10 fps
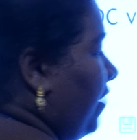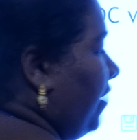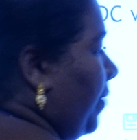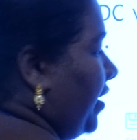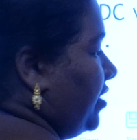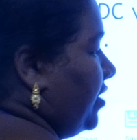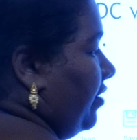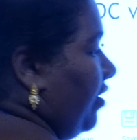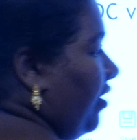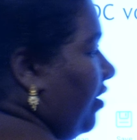operation.
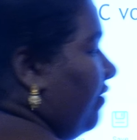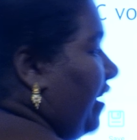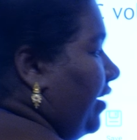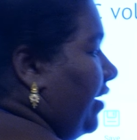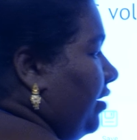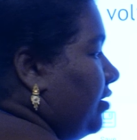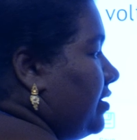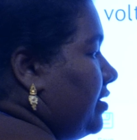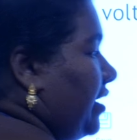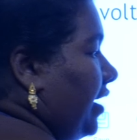When
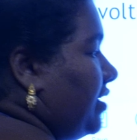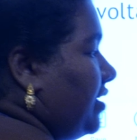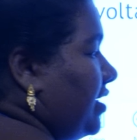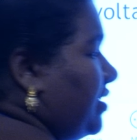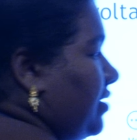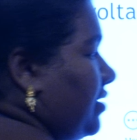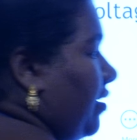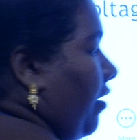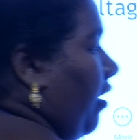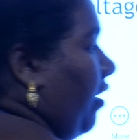CH is
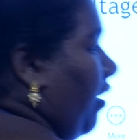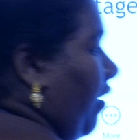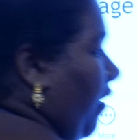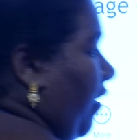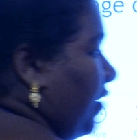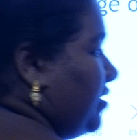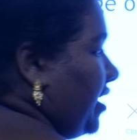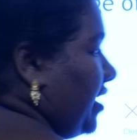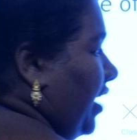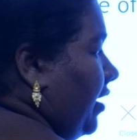on
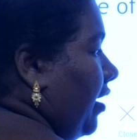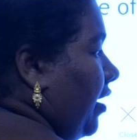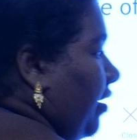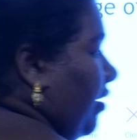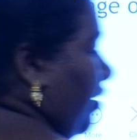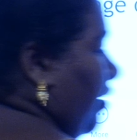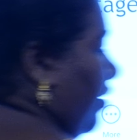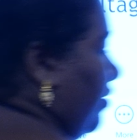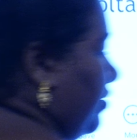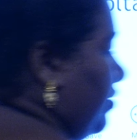state,
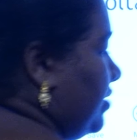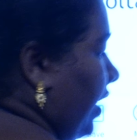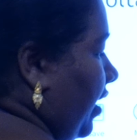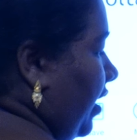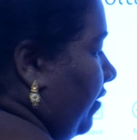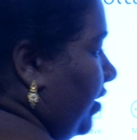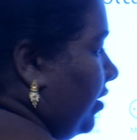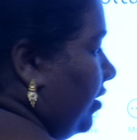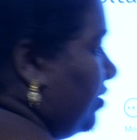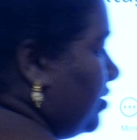second one
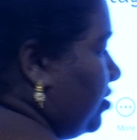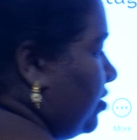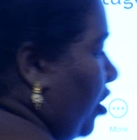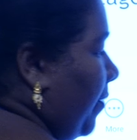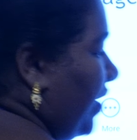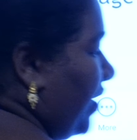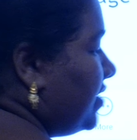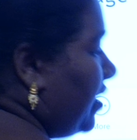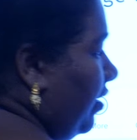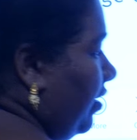chopper is
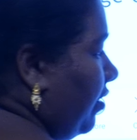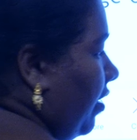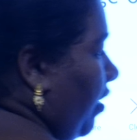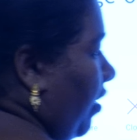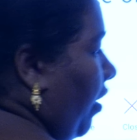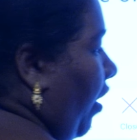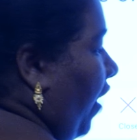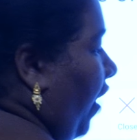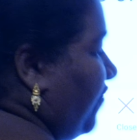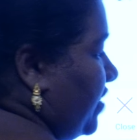in
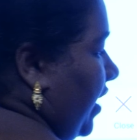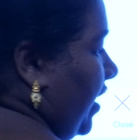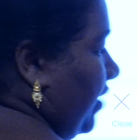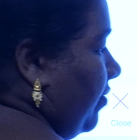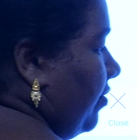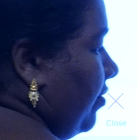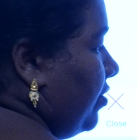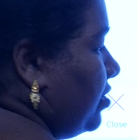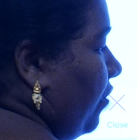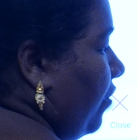off state.
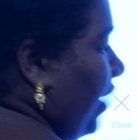So we